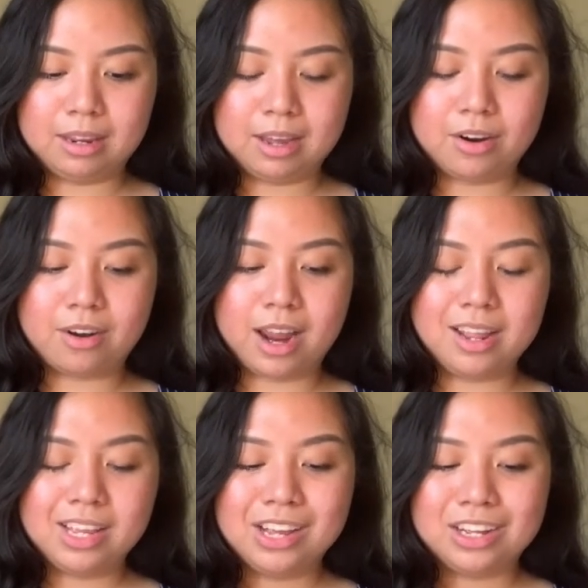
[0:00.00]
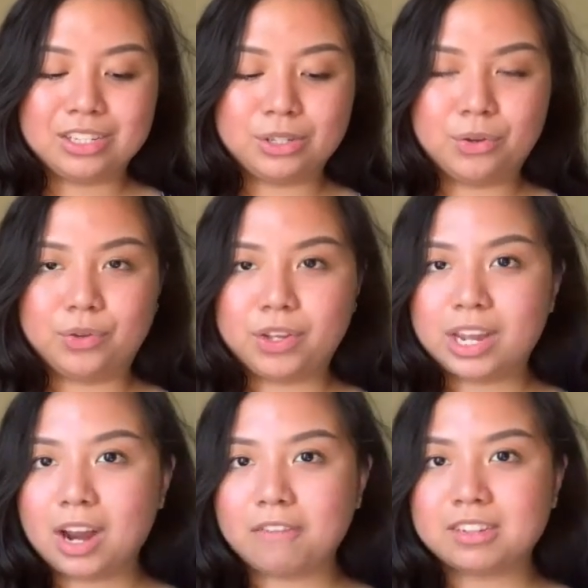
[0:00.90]
Alright? So you
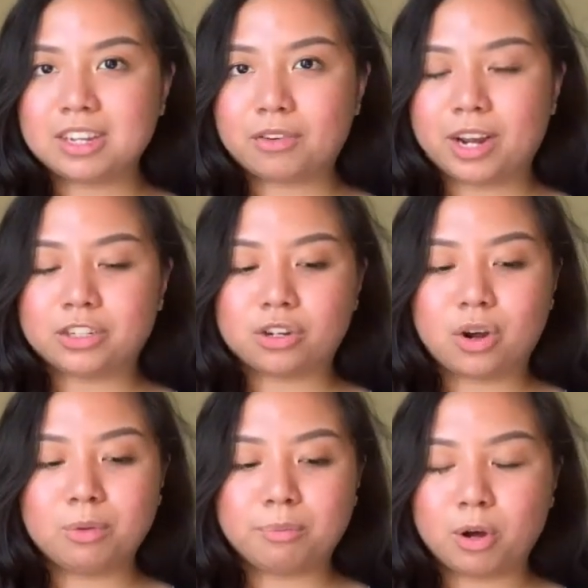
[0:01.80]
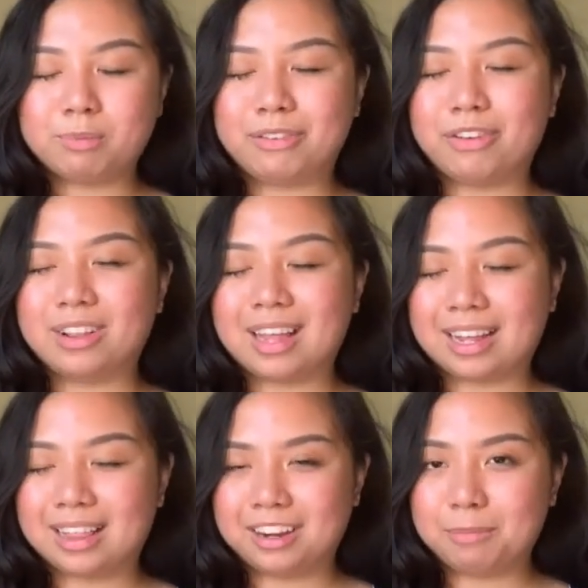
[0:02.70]
can obviously create your own poem if you're
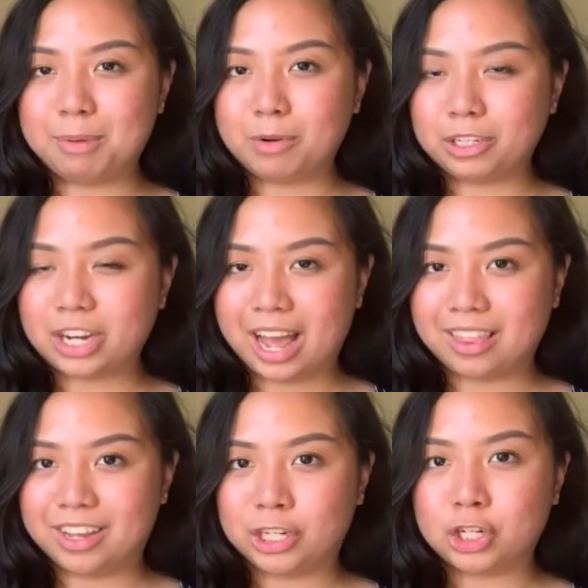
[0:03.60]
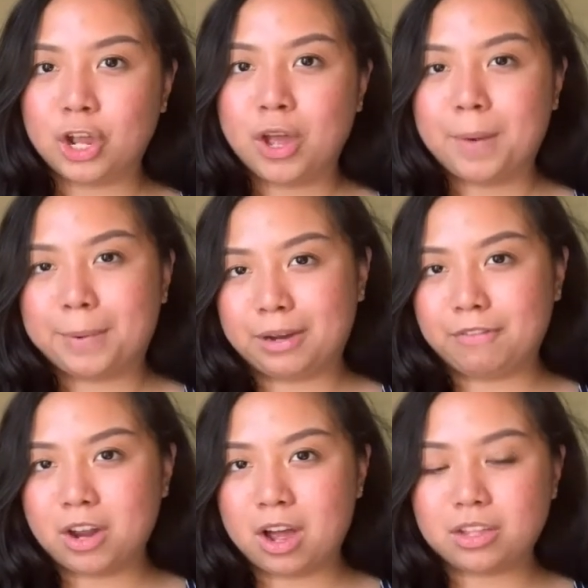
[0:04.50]
like a little bit more challenge, but if
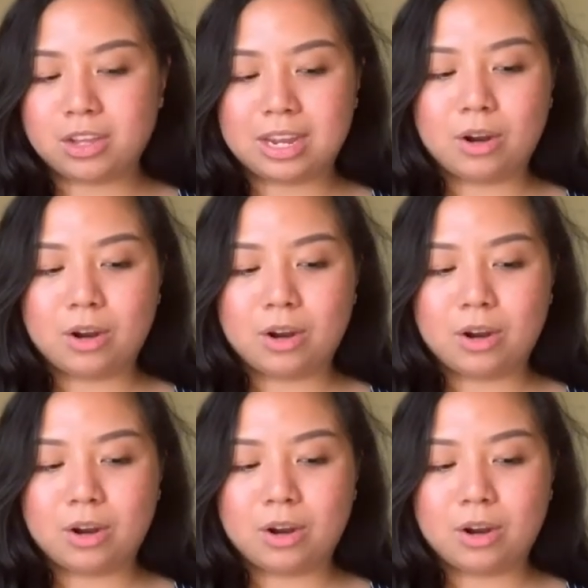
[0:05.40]
not, you can